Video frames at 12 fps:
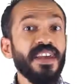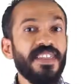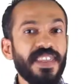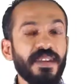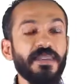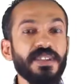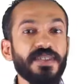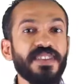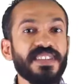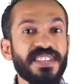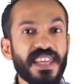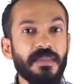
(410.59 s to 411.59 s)
Then we do
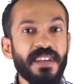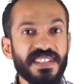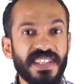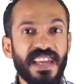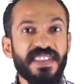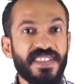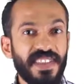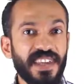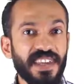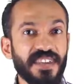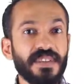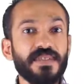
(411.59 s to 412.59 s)
the same exact
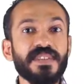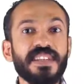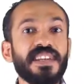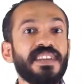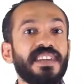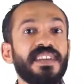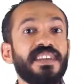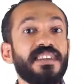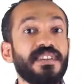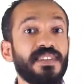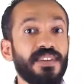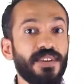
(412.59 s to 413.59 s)
thing using the